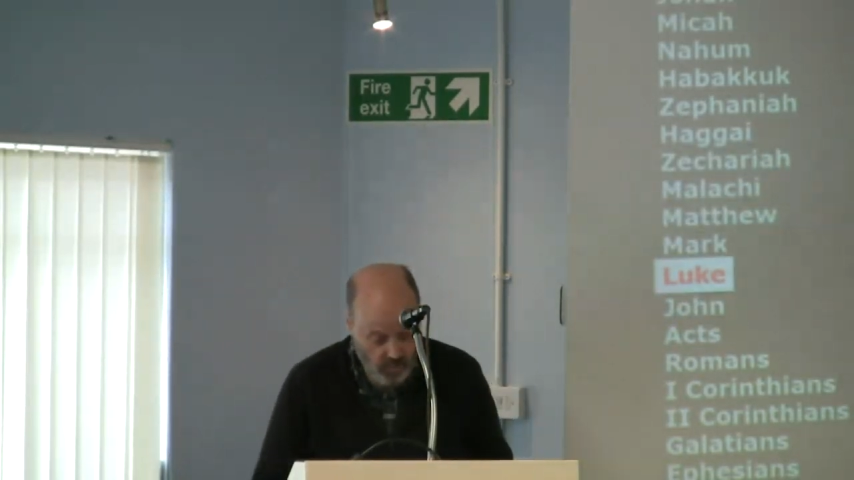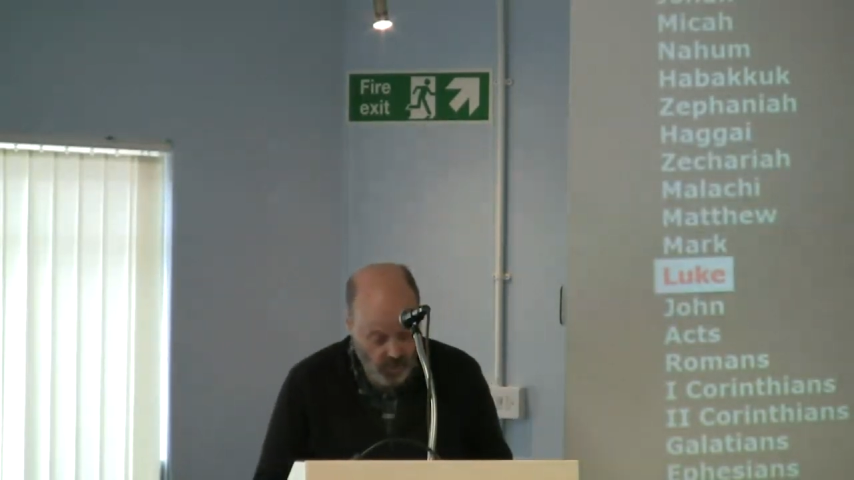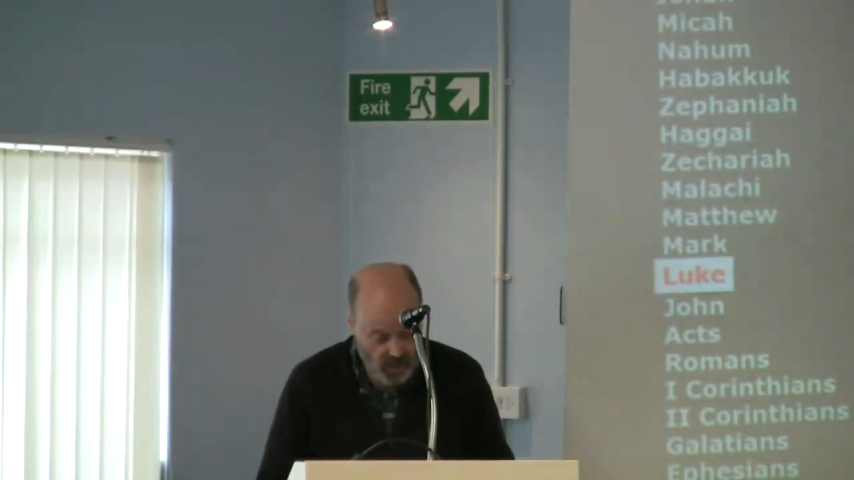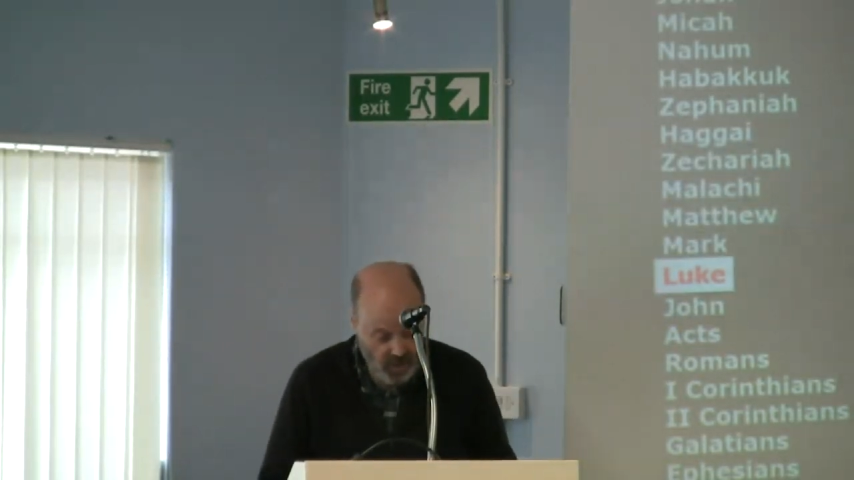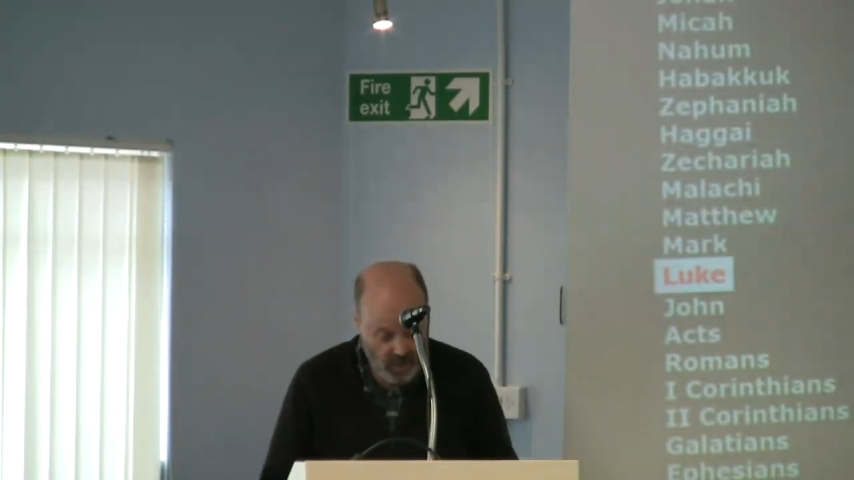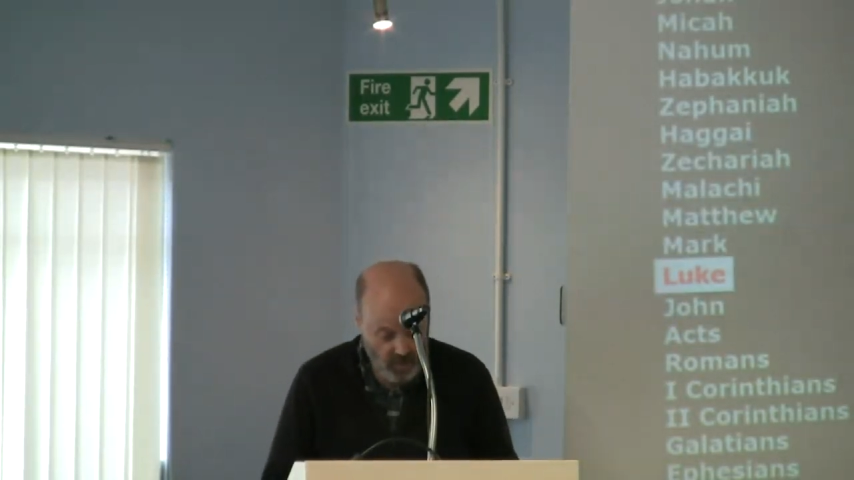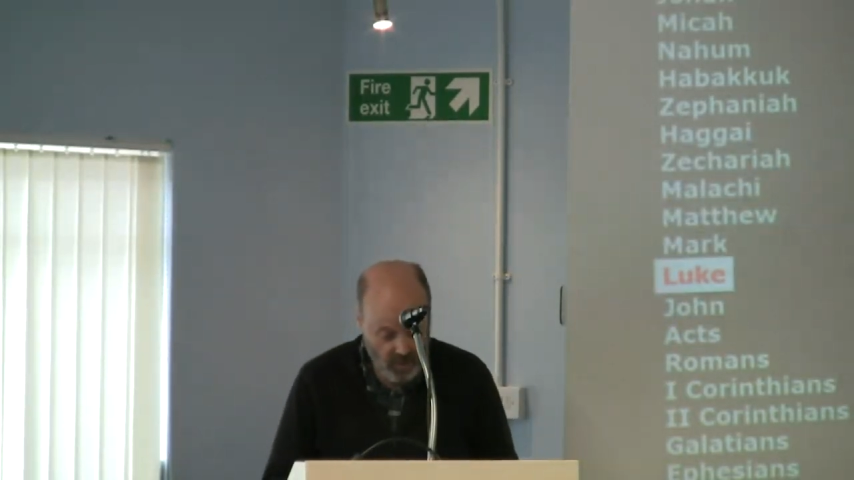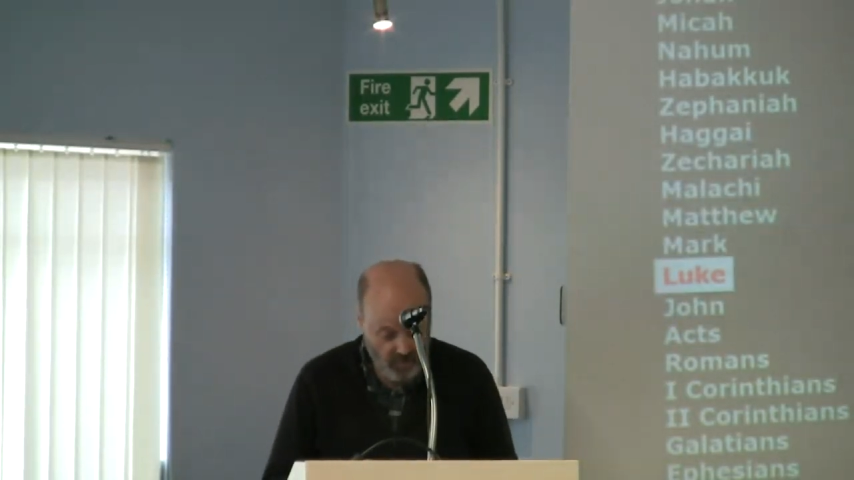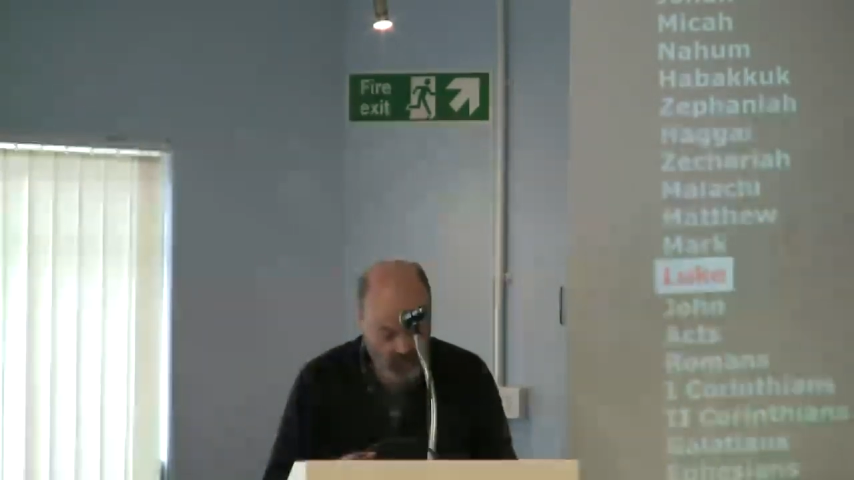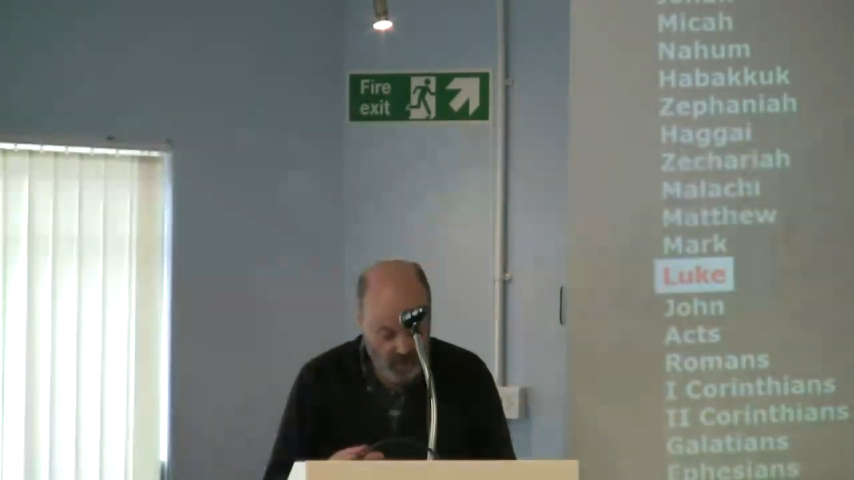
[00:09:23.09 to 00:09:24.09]

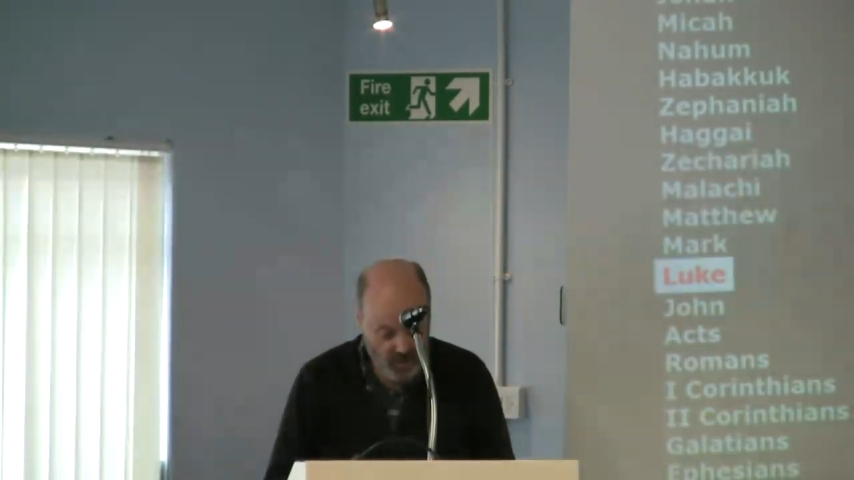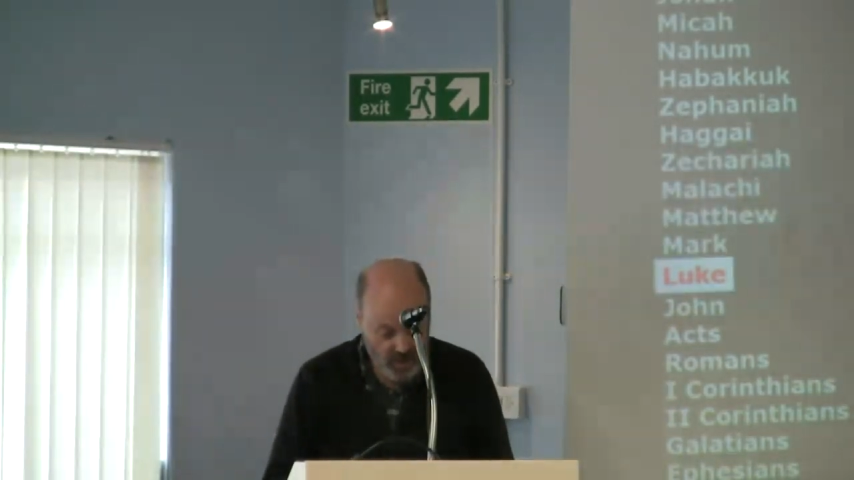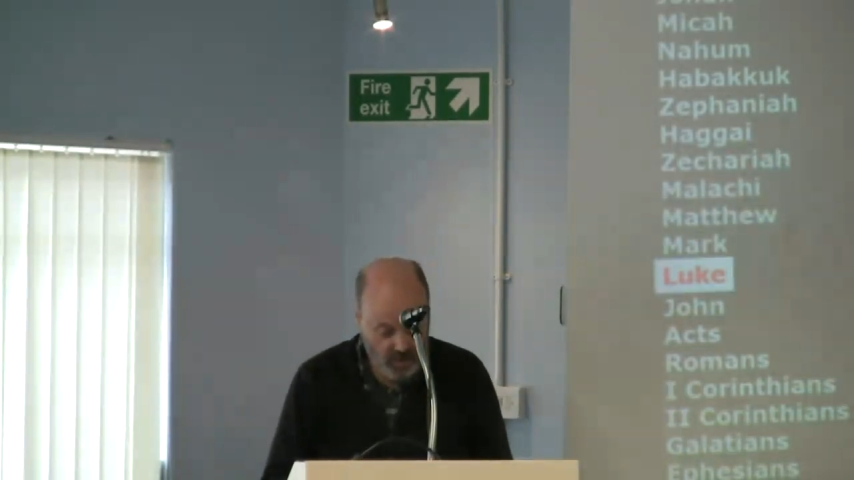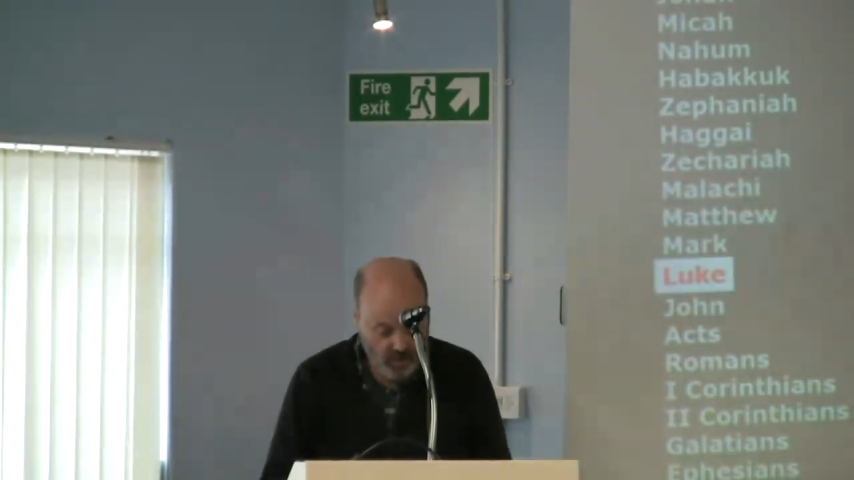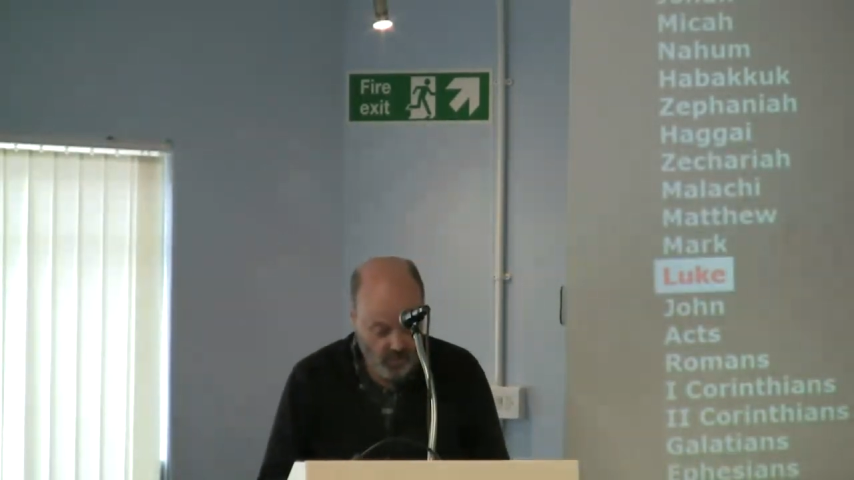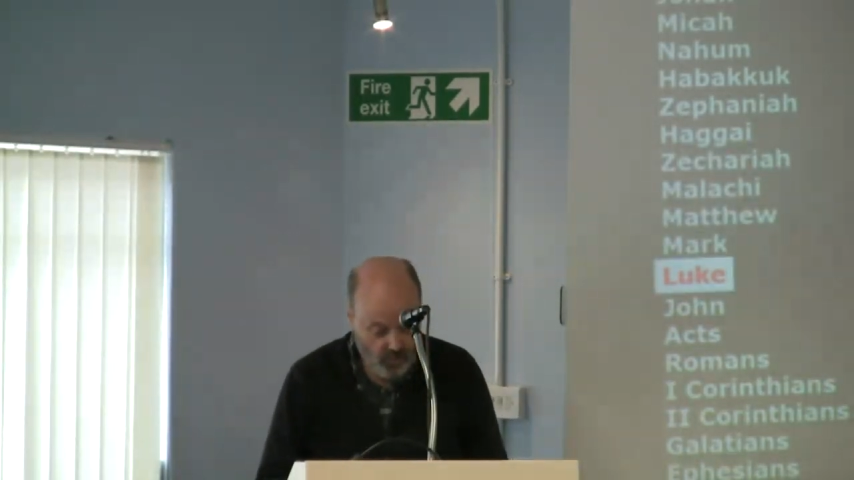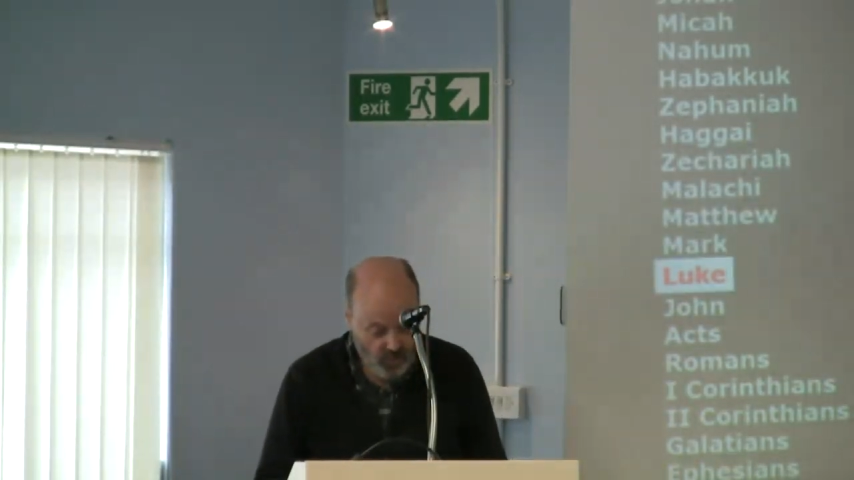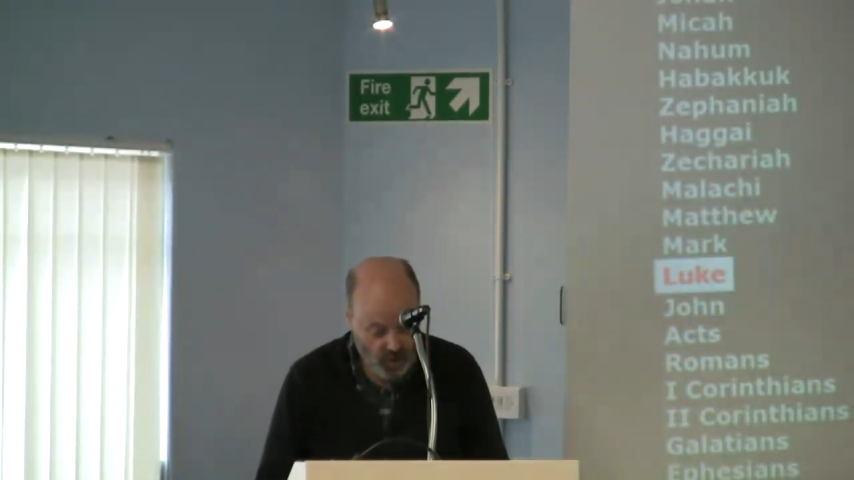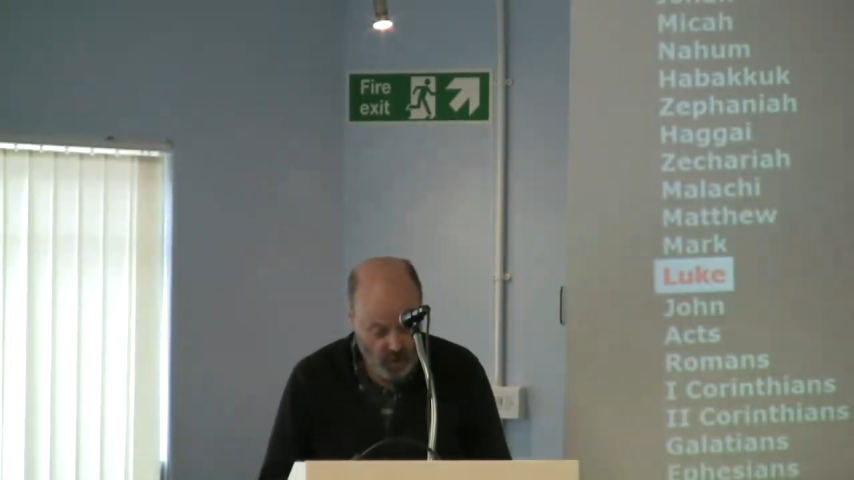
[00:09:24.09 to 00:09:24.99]
given commission with the